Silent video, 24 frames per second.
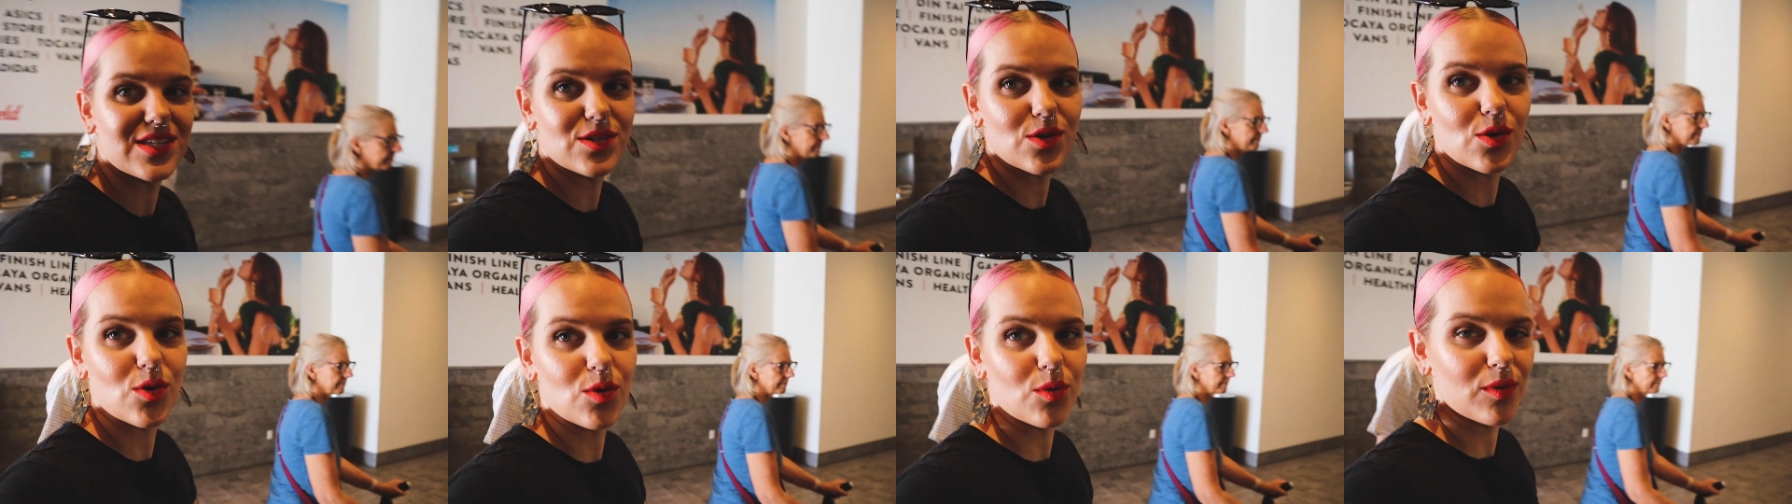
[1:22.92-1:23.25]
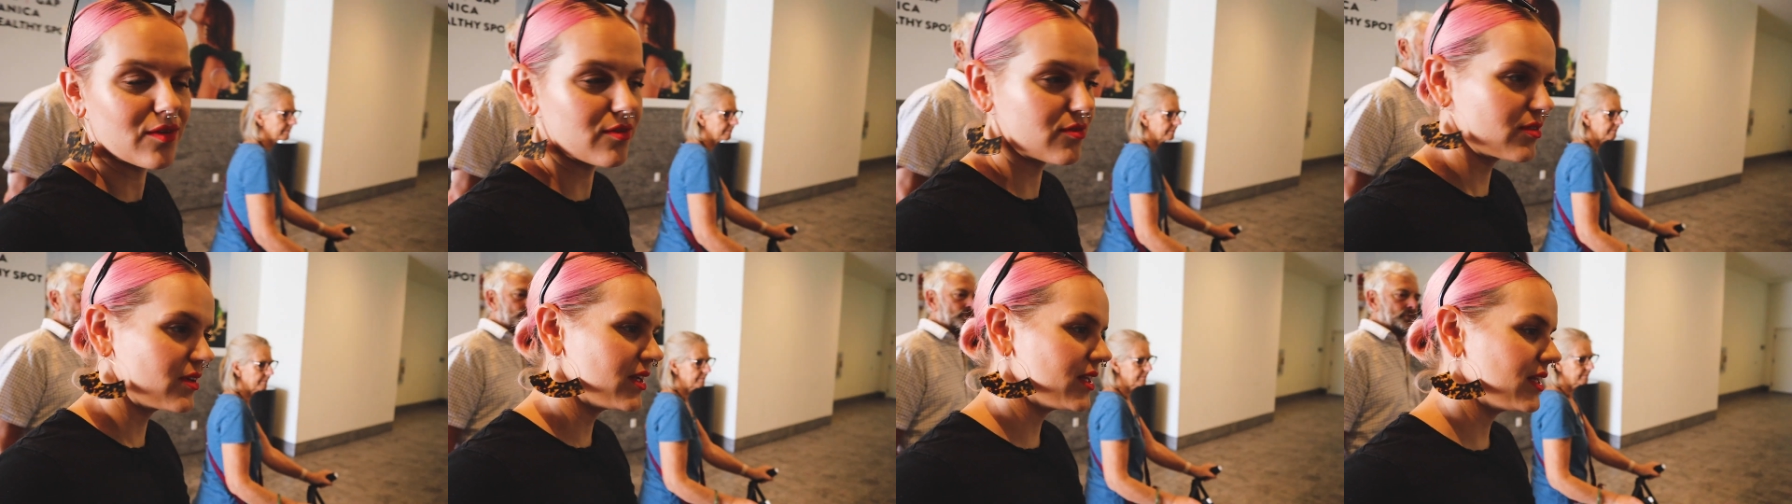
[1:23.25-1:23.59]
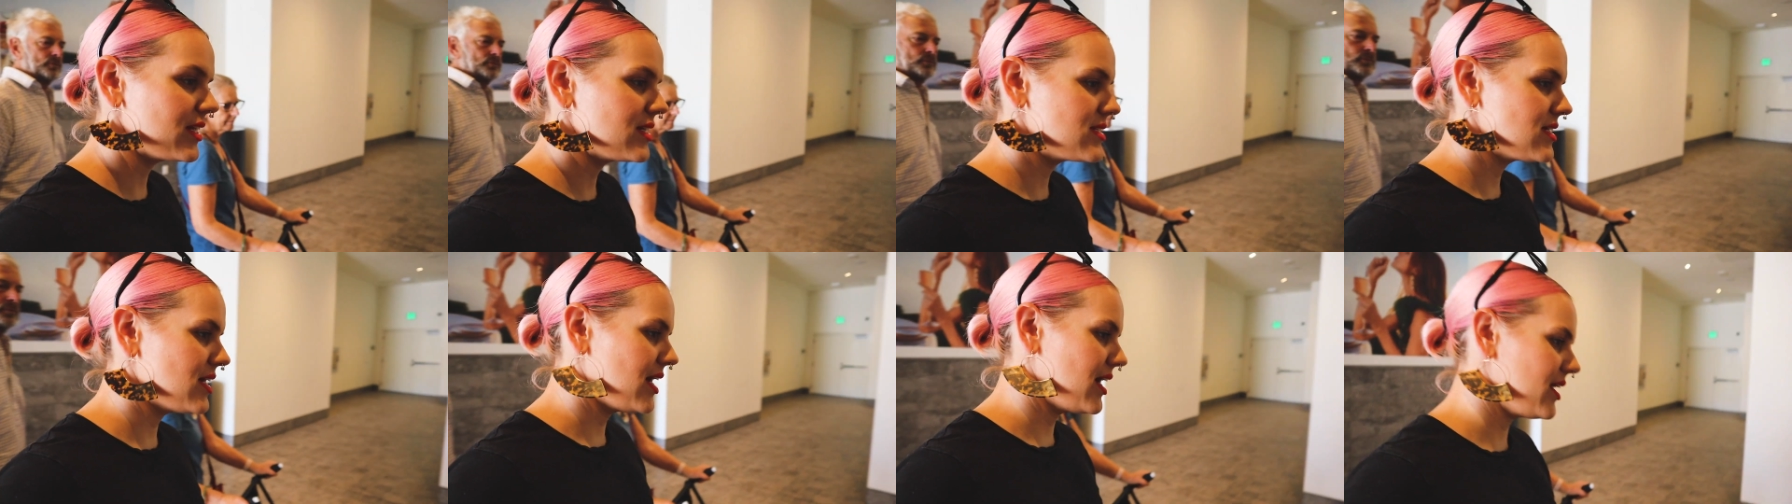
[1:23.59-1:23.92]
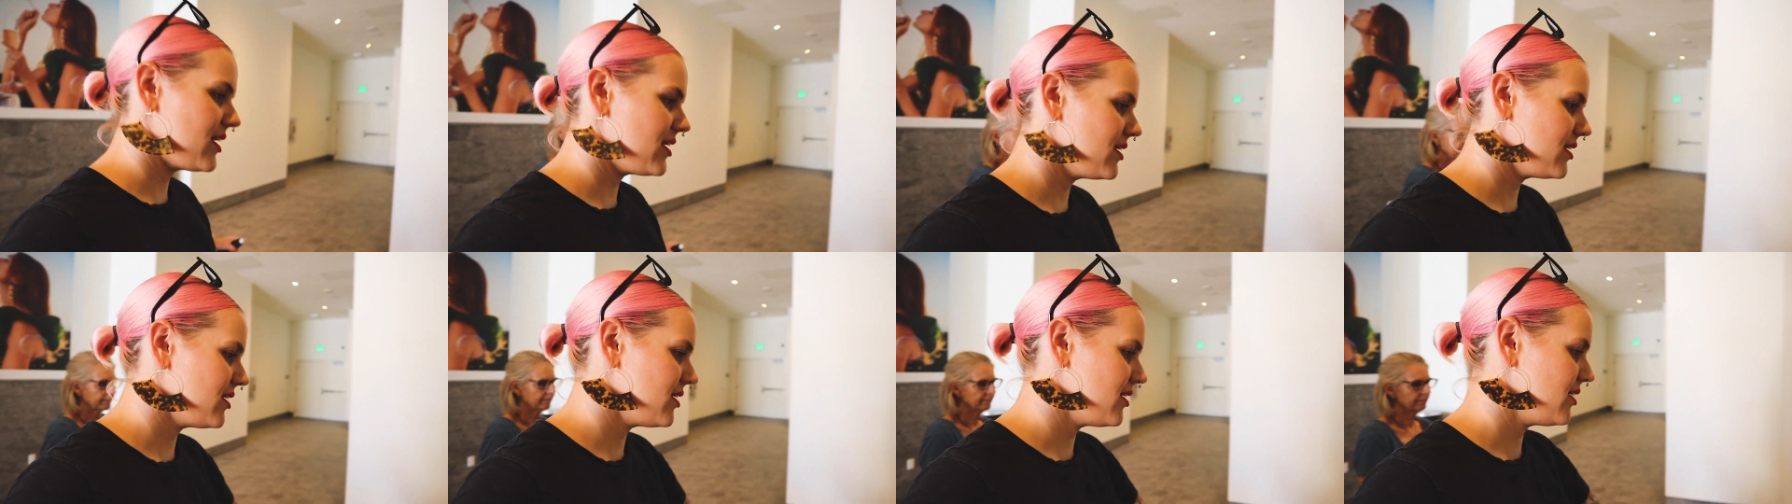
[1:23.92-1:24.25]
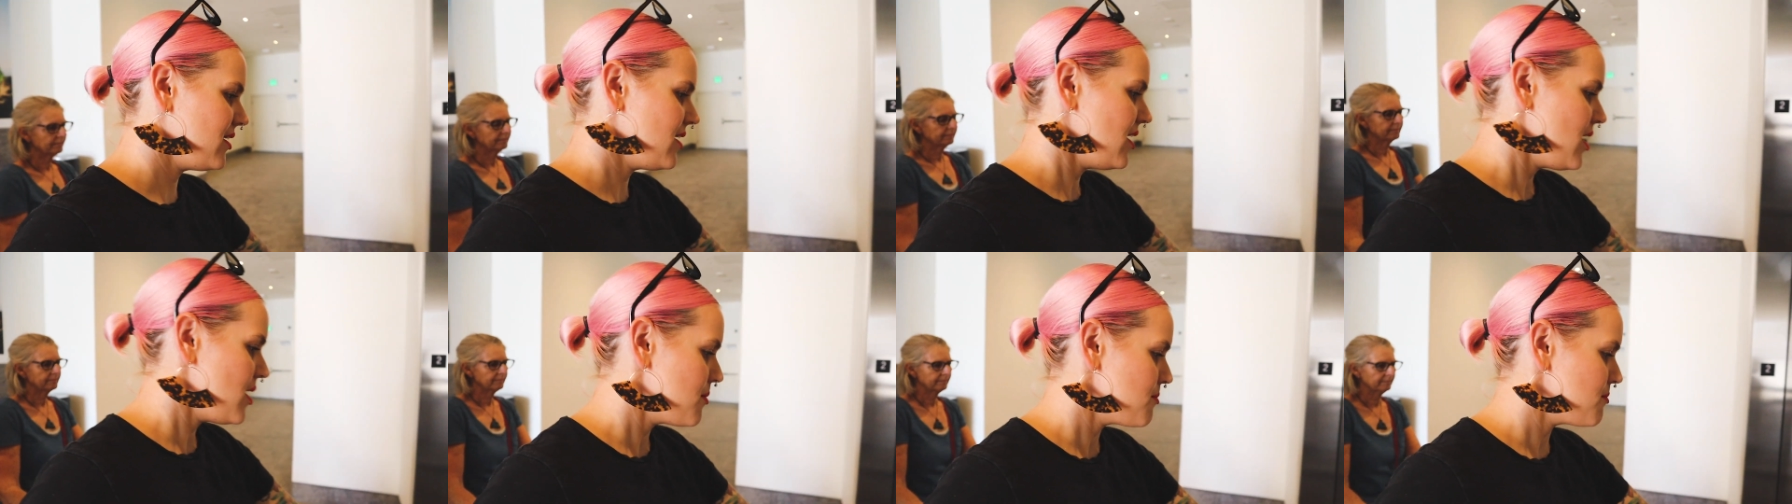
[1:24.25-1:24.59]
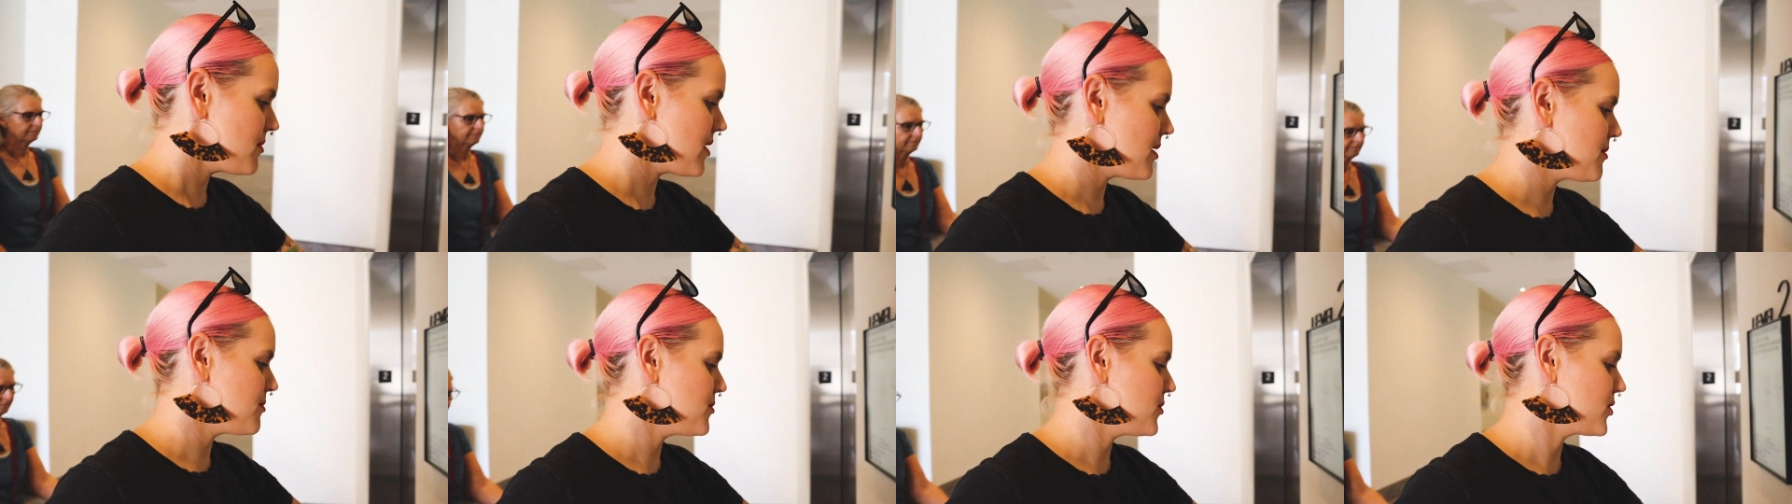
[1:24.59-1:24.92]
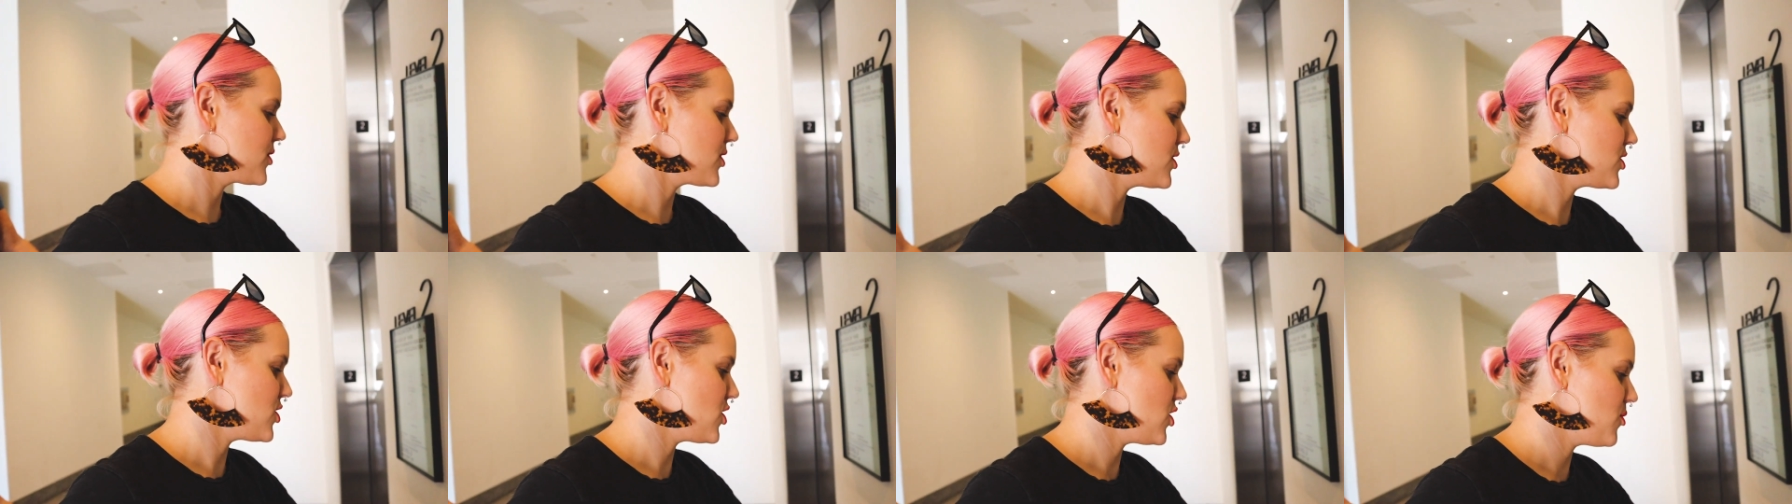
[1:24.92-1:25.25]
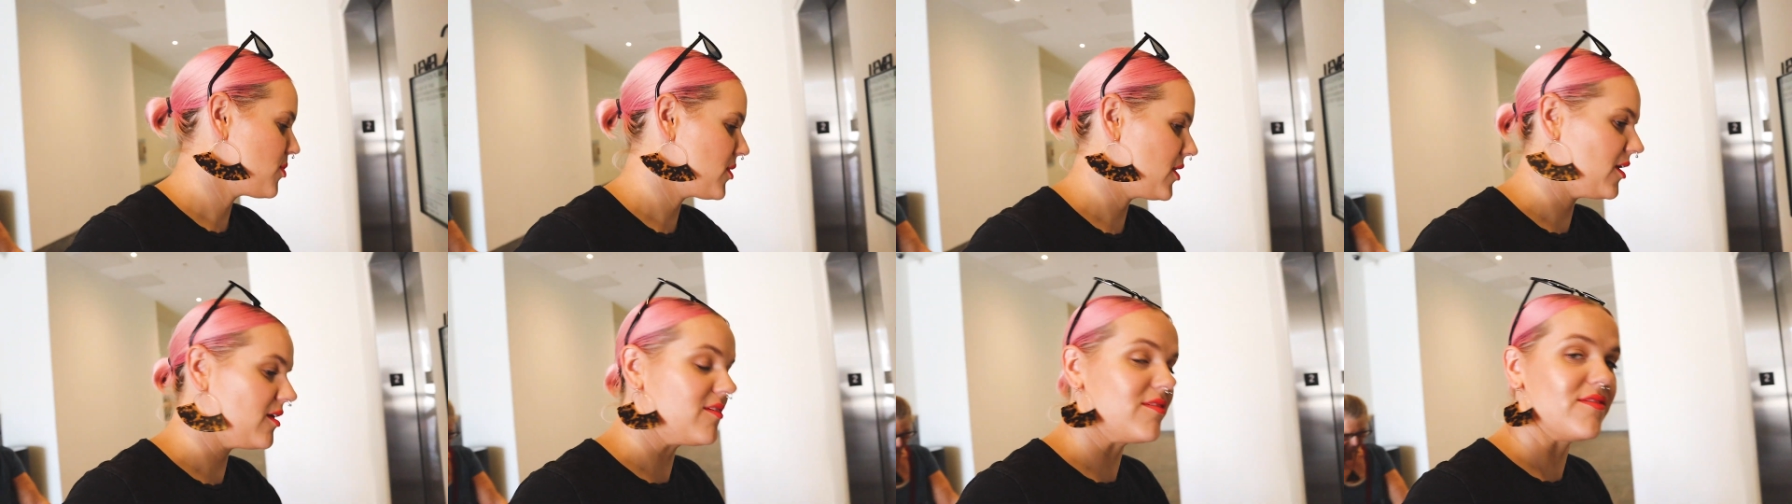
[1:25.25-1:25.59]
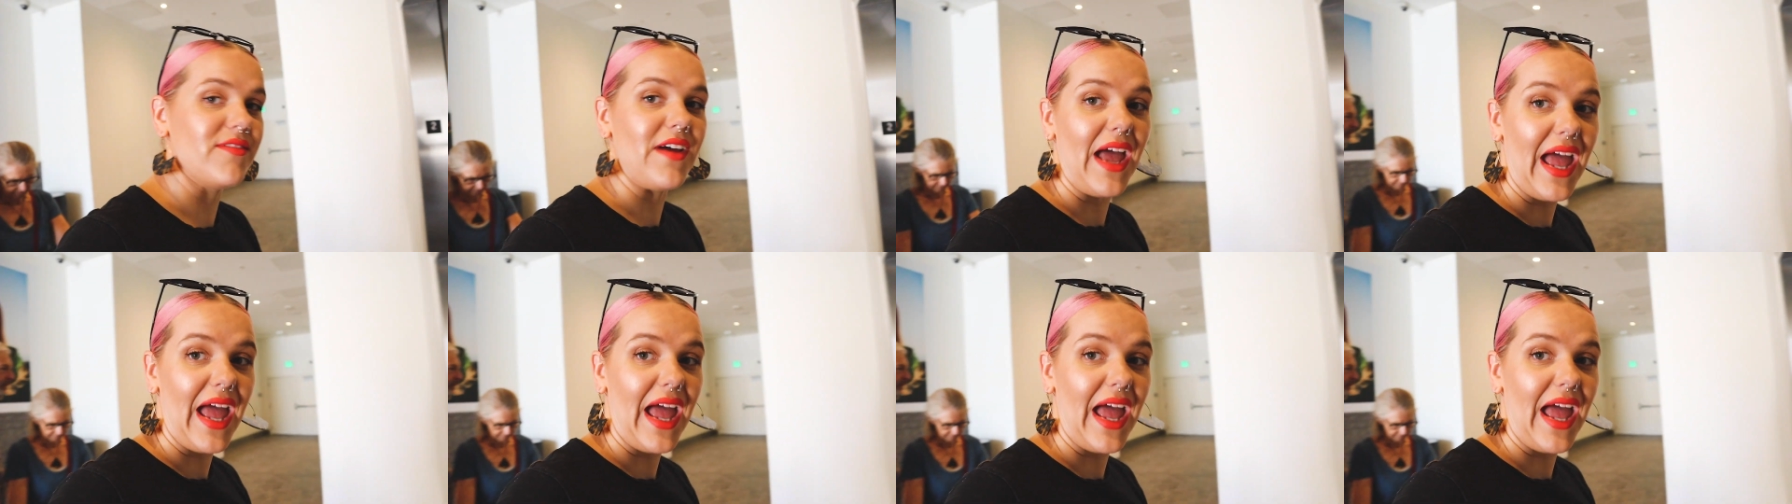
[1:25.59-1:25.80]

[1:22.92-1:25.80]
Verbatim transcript: is all we've really done. Mum bought a new pair of